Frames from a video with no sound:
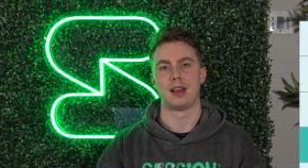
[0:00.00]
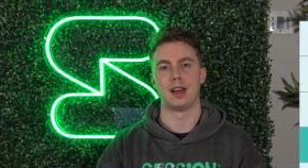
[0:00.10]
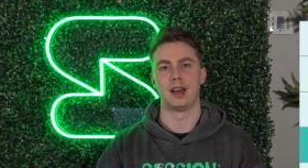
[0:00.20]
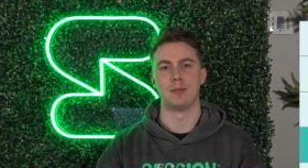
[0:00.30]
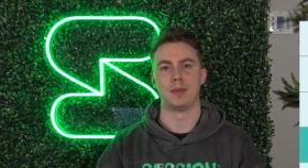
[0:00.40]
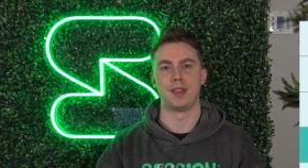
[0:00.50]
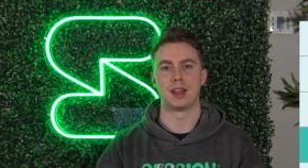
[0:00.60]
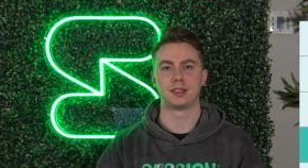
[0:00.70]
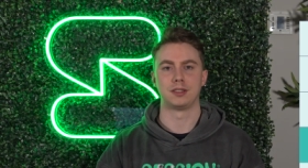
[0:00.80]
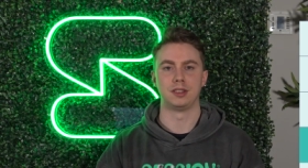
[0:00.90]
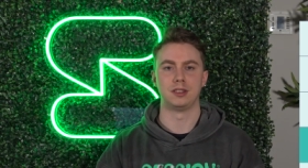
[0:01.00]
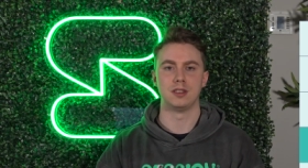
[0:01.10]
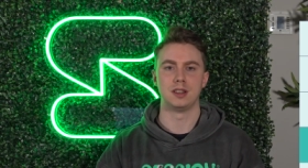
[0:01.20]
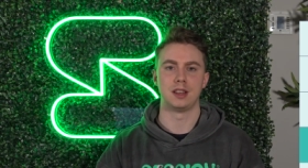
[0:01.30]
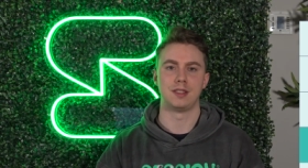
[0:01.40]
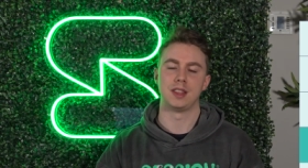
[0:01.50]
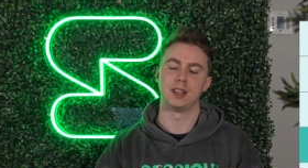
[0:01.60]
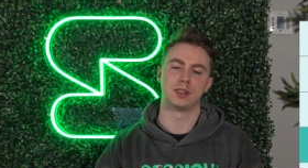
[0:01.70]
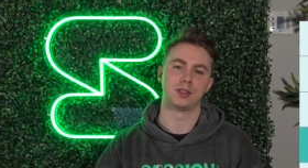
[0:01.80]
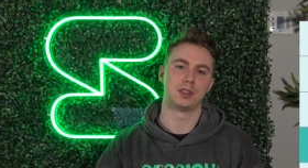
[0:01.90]
um, and that's looking good. And then
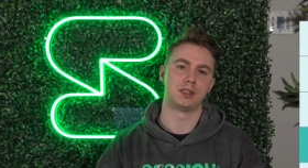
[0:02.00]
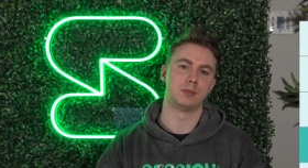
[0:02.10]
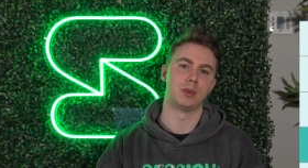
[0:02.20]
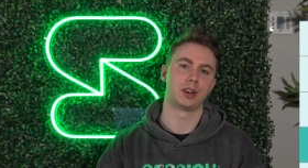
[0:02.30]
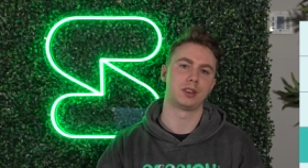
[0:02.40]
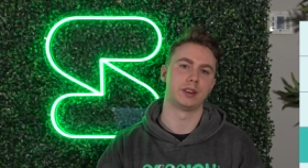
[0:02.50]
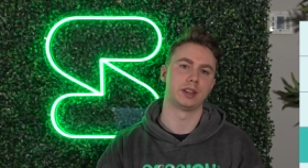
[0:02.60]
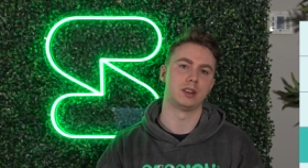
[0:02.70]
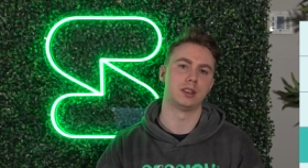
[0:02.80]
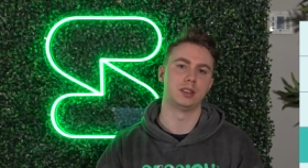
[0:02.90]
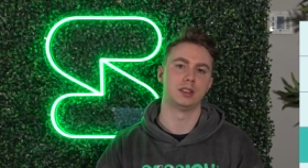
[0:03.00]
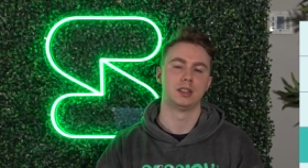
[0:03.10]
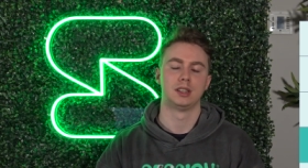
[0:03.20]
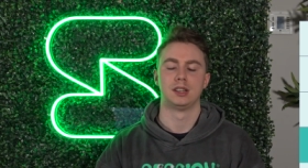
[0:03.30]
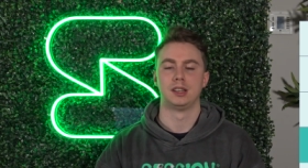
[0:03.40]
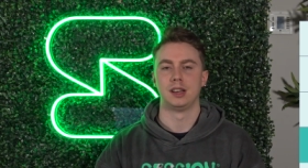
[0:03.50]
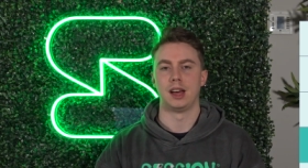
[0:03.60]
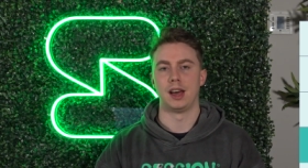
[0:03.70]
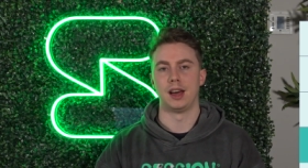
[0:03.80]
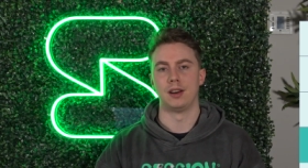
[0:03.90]
there's also some work going on
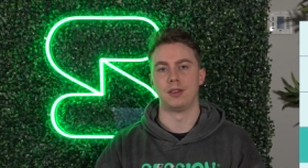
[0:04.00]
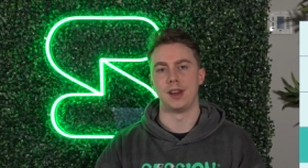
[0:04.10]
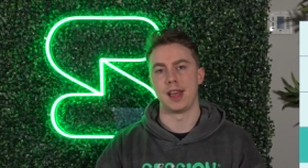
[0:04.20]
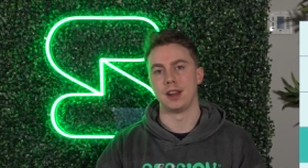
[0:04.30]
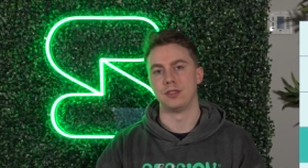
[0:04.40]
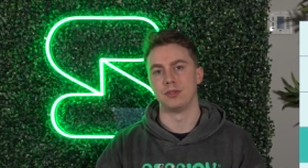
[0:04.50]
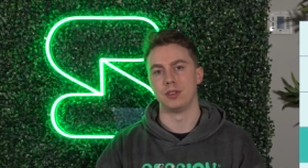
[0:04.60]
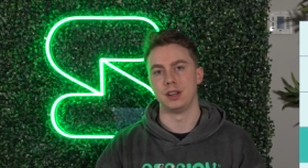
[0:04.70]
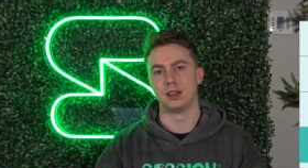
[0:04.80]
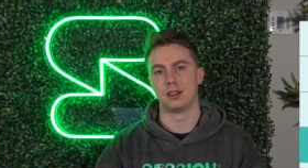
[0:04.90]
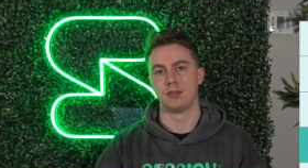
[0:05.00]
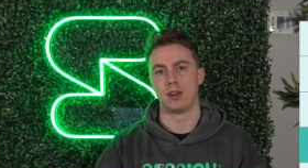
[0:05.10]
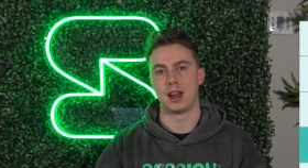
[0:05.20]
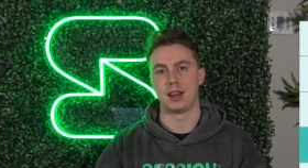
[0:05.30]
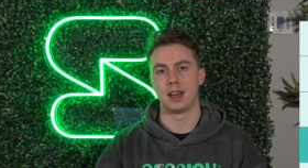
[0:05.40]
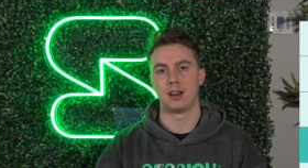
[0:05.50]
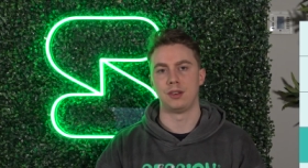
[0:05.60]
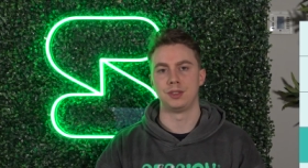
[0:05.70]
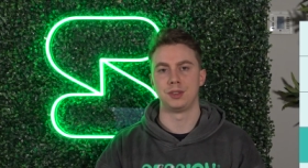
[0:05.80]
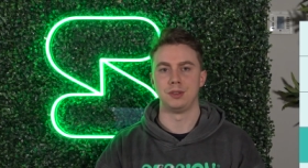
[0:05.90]
uh, on Android right
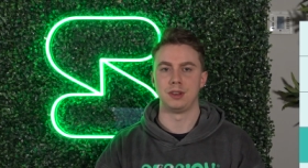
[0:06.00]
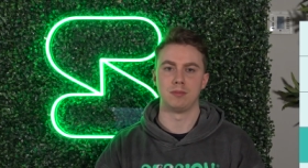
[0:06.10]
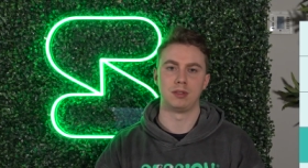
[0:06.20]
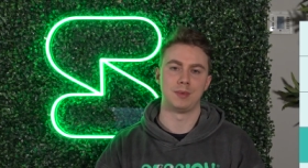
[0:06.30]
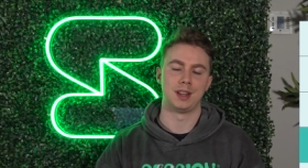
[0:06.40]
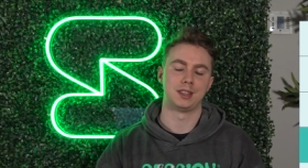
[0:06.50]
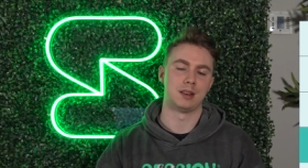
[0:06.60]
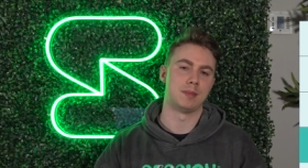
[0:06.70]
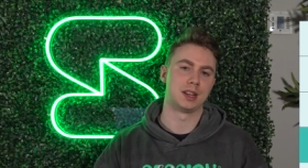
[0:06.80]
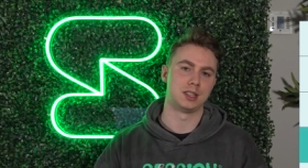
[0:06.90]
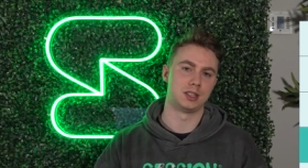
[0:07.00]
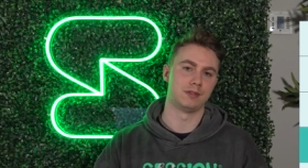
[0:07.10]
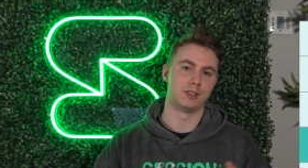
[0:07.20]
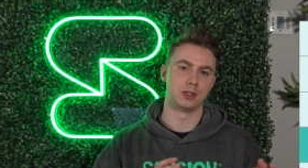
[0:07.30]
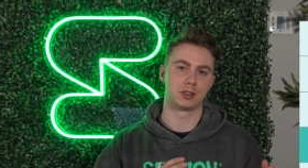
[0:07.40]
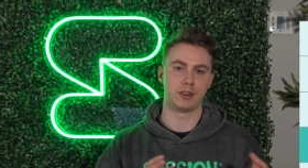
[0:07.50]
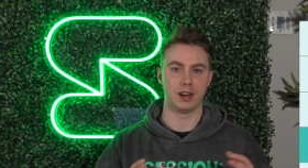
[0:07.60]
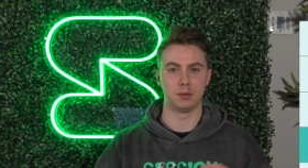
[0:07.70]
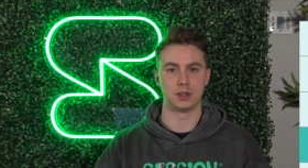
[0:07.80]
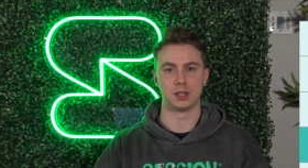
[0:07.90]
now to implement a message info
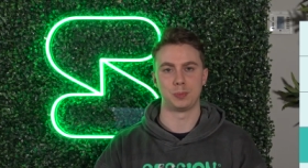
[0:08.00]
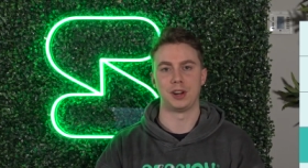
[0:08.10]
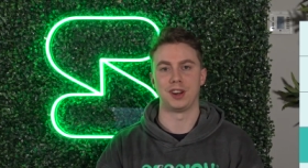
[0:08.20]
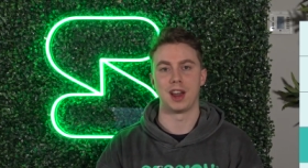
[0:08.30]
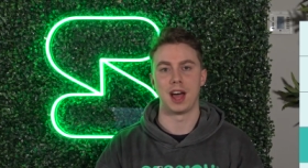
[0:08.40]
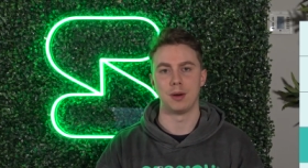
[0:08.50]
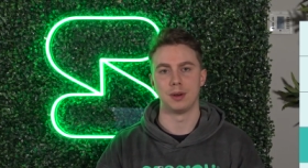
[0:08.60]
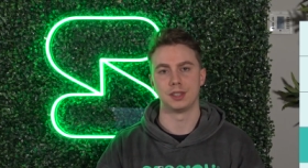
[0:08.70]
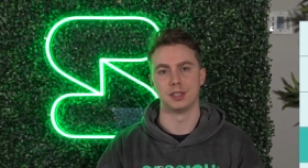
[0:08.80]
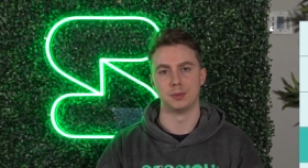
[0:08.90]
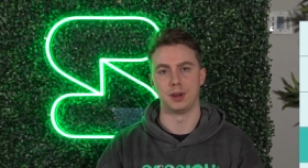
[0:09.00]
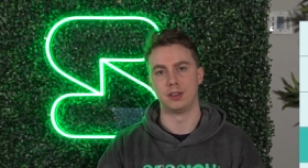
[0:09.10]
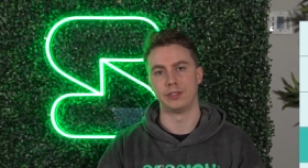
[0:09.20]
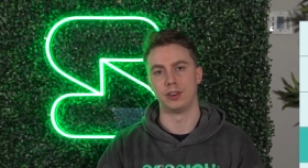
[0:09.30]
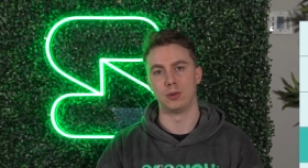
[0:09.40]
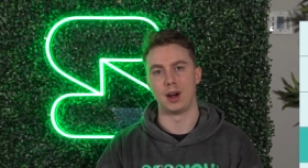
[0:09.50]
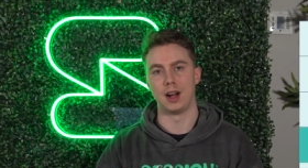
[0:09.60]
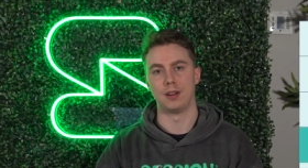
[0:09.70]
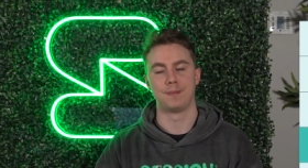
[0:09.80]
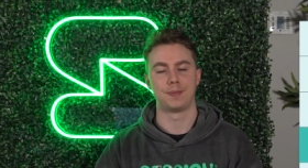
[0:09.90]
screen, which has been on iOS as well for a
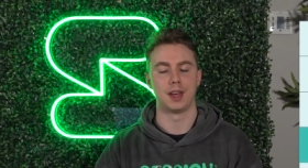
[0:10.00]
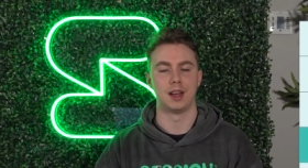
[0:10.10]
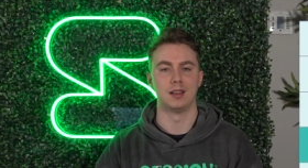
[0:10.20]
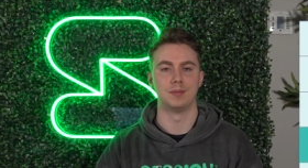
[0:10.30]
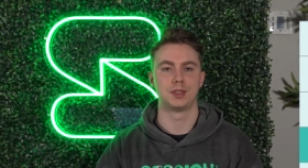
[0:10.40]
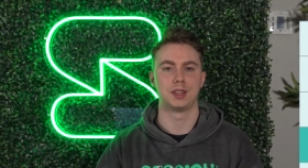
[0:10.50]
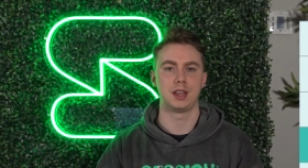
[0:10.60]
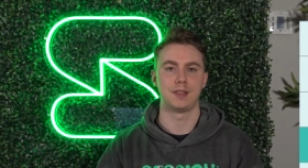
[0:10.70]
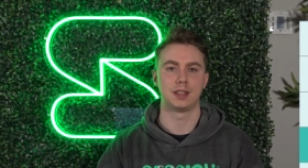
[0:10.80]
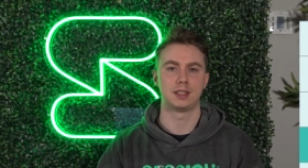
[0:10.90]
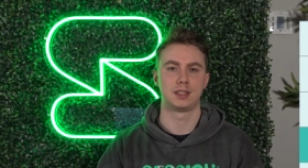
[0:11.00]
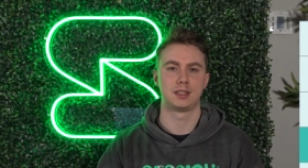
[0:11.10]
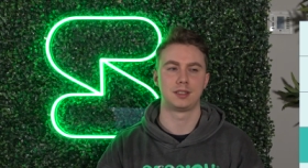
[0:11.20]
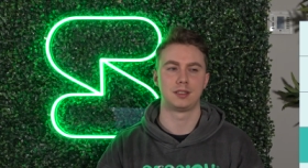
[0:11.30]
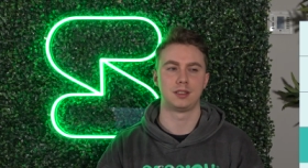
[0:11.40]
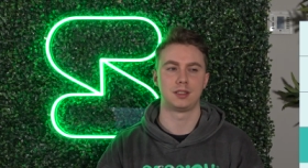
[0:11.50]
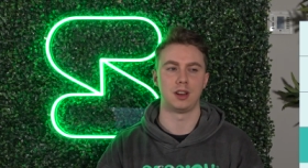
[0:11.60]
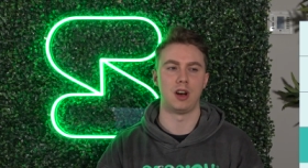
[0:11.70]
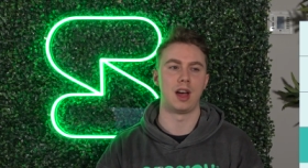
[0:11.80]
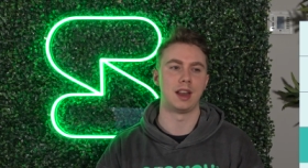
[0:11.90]
while. Um, so yeah, that's just.
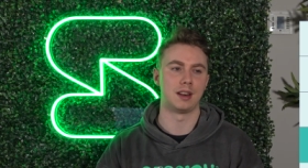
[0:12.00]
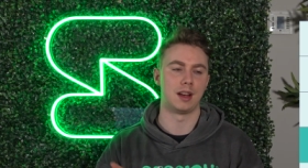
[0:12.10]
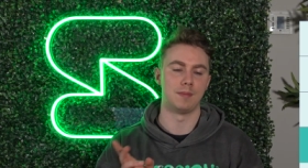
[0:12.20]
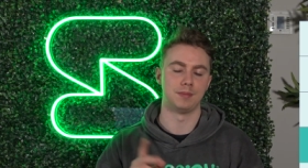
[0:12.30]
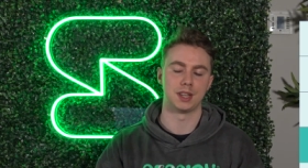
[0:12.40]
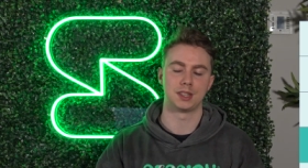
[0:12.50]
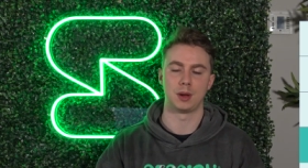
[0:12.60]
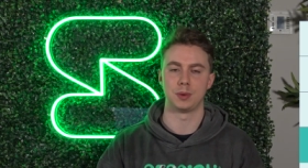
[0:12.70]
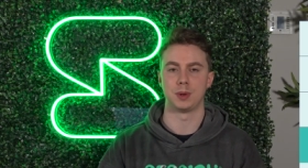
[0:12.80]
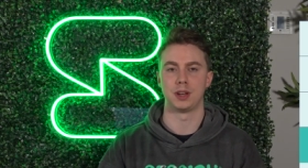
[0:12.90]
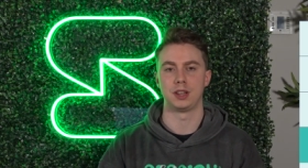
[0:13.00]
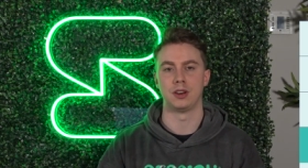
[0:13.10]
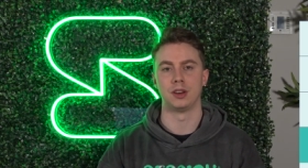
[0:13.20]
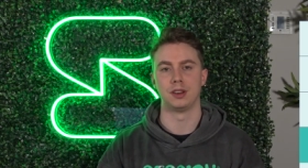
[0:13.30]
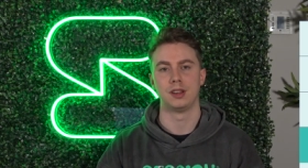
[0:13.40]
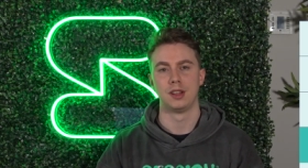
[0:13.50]
Oh, and um, desktop's working on,